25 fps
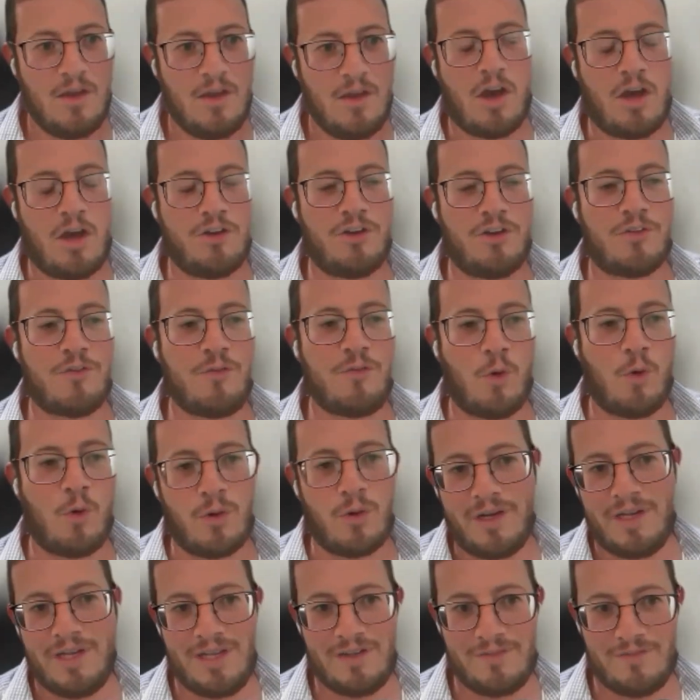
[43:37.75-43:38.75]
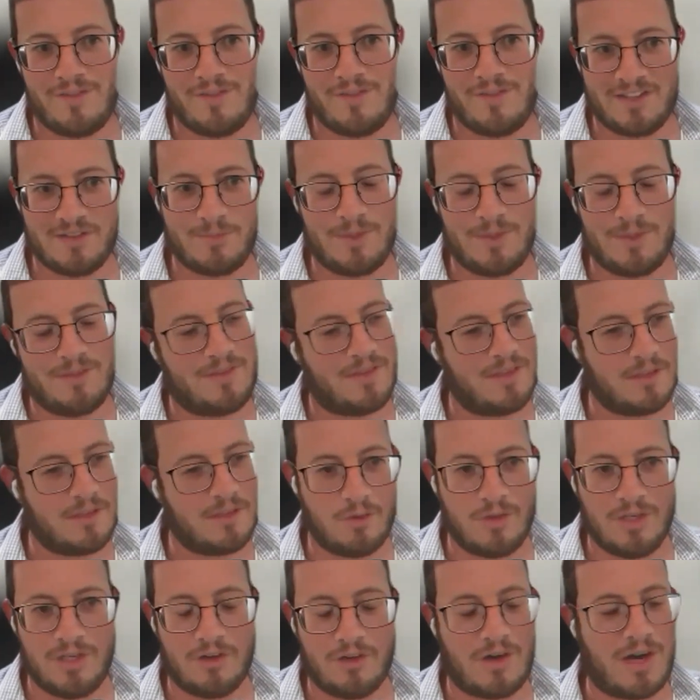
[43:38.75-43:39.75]
on your foreign investments,
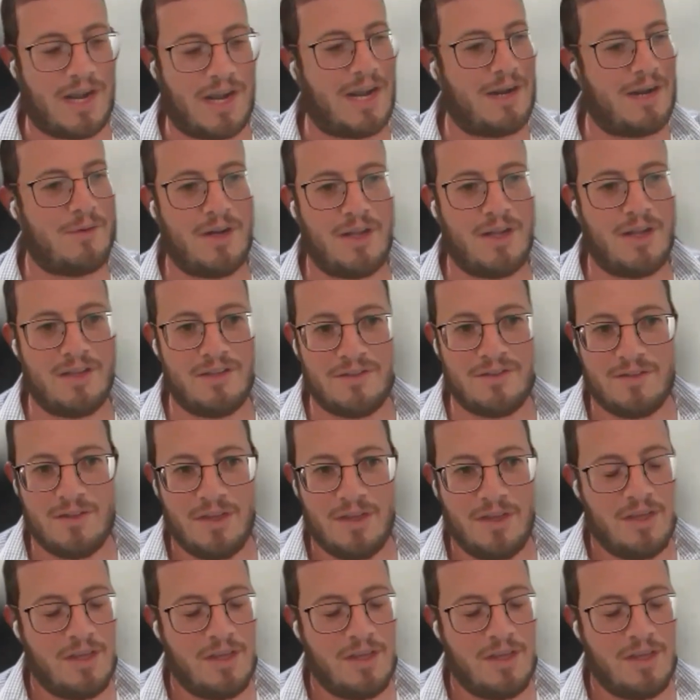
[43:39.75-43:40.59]
including your IRAs.